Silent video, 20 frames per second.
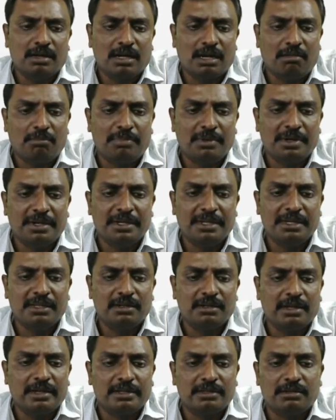completing,
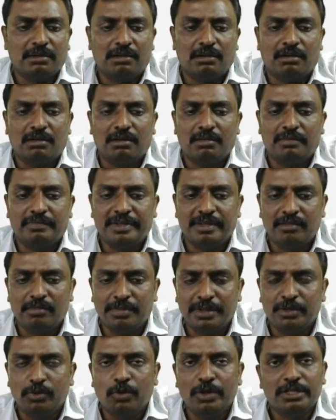like we will
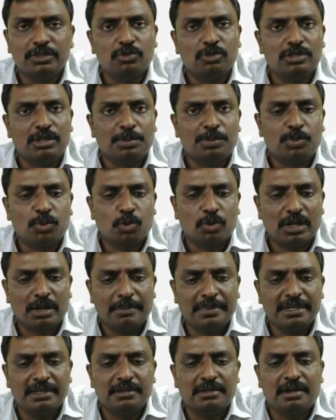be going through the
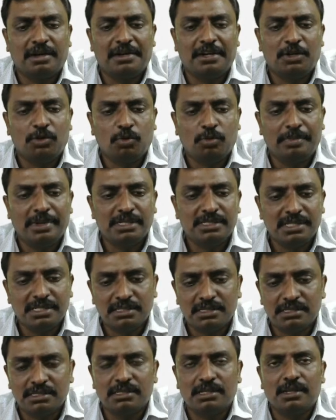programming in Arduino
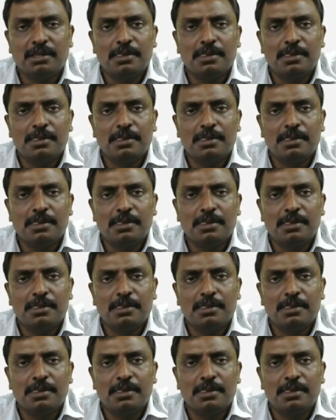basics